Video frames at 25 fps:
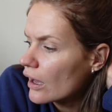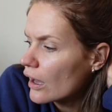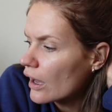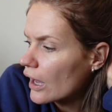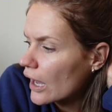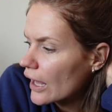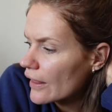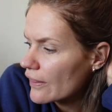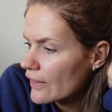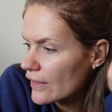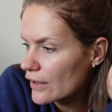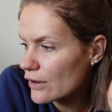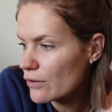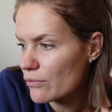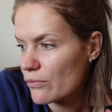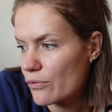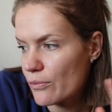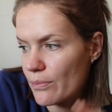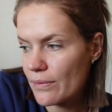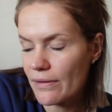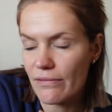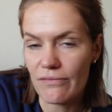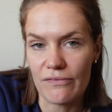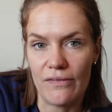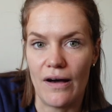I think it will
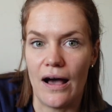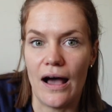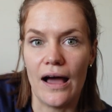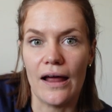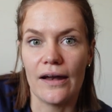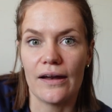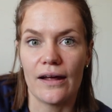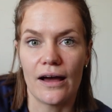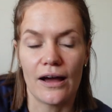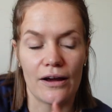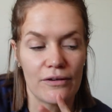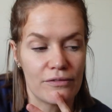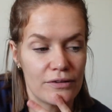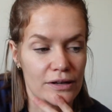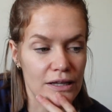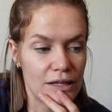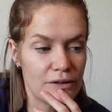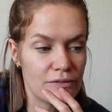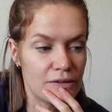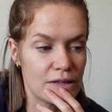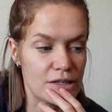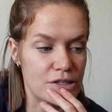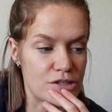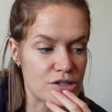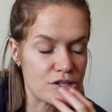be fine. I really,
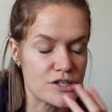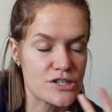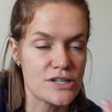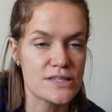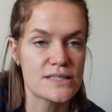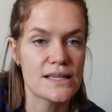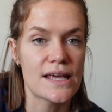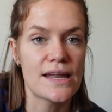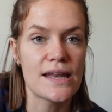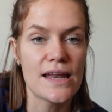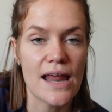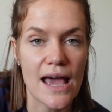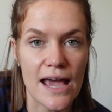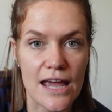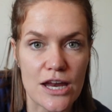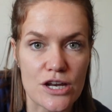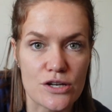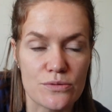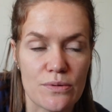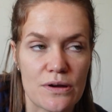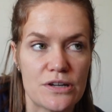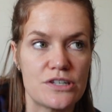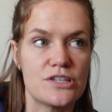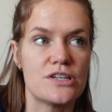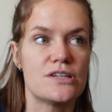really do. She's at an age
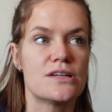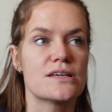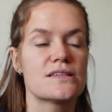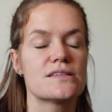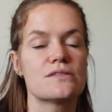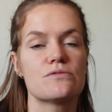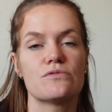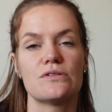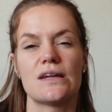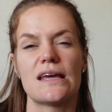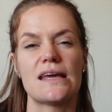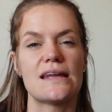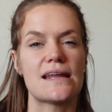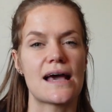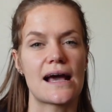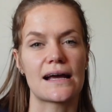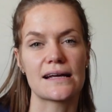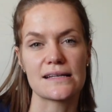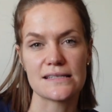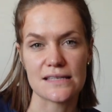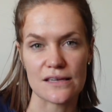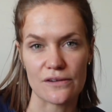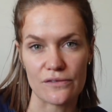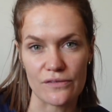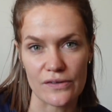where she doesn't need
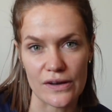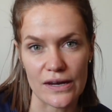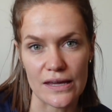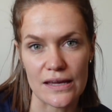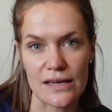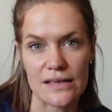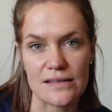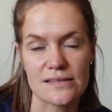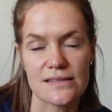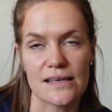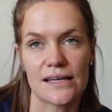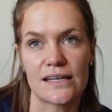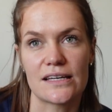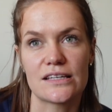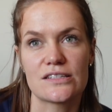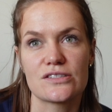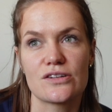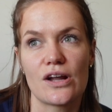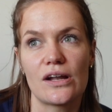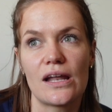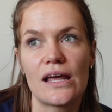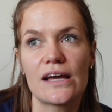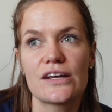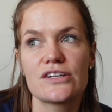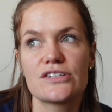activities. Like, it's
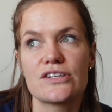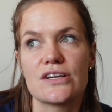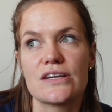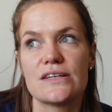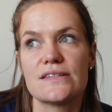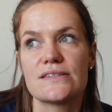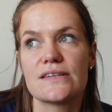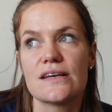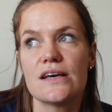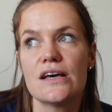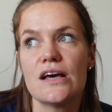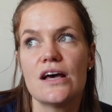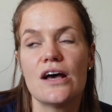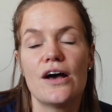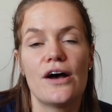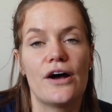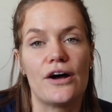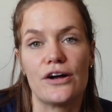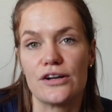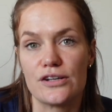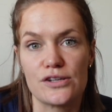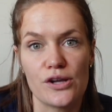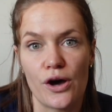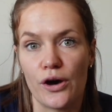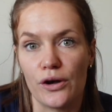not like she's a
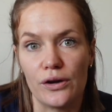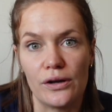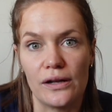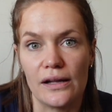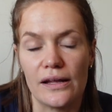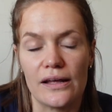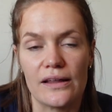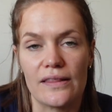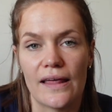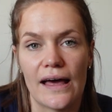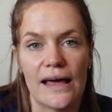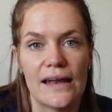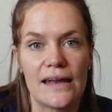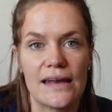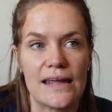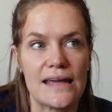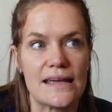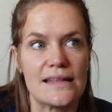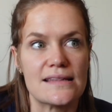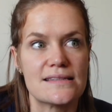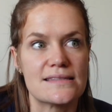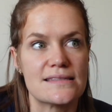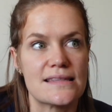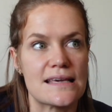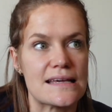toddler that
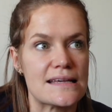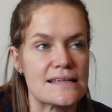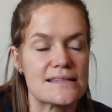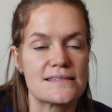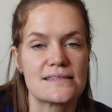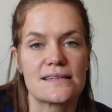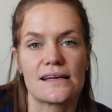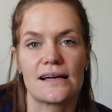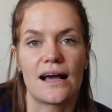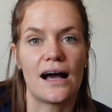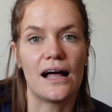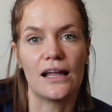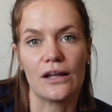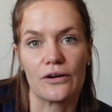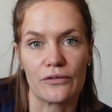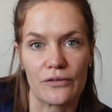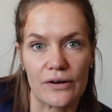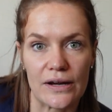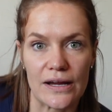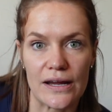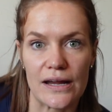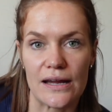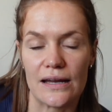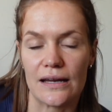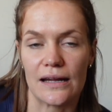needs things to color
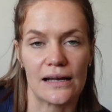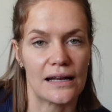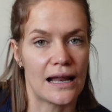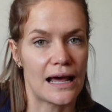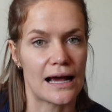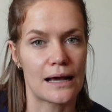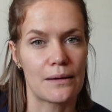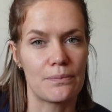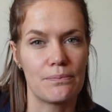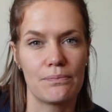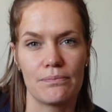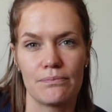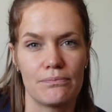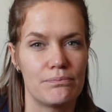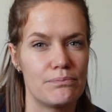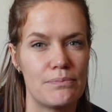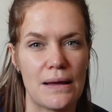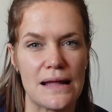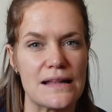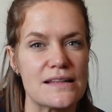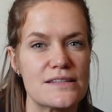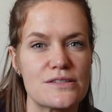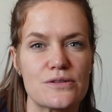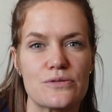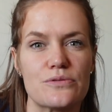in and like
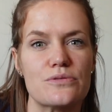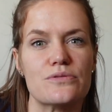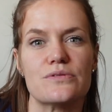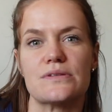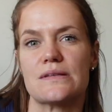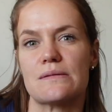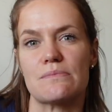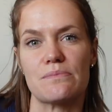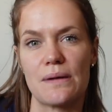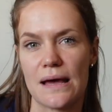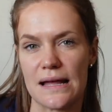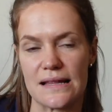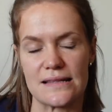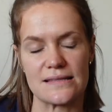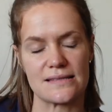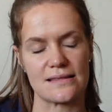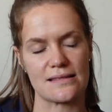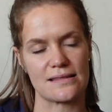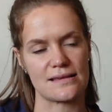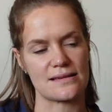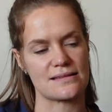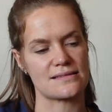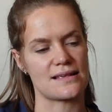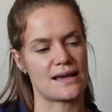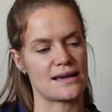pencils and pens and
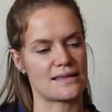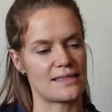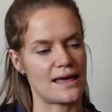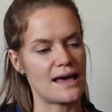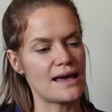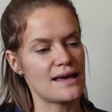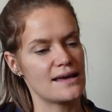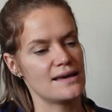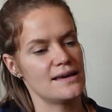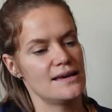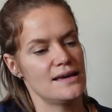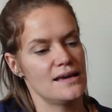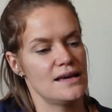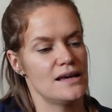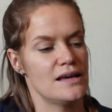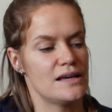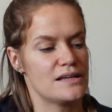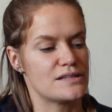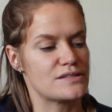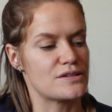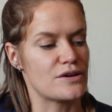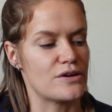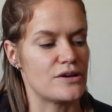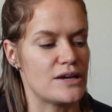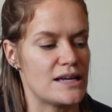things like that.
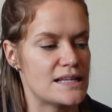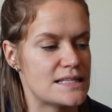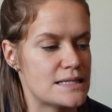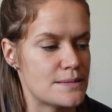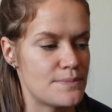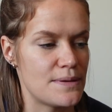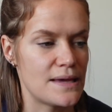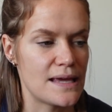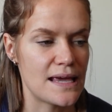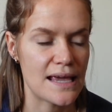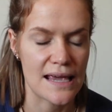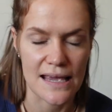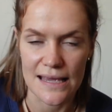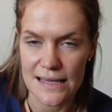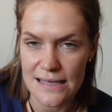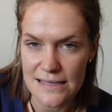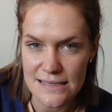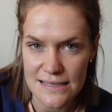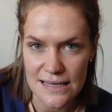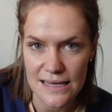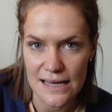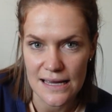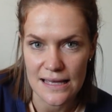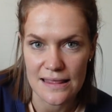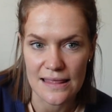So it's a bit
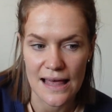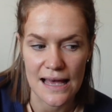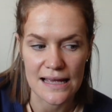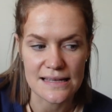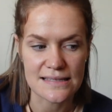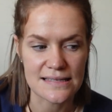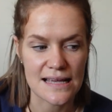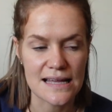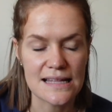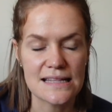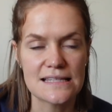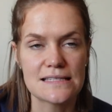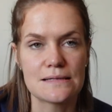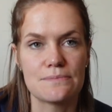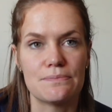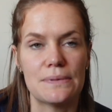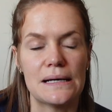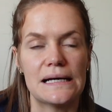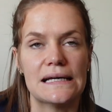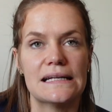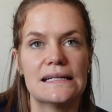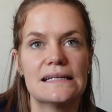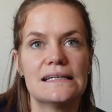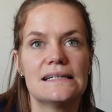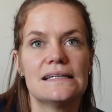easier in that sense,
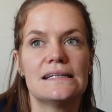but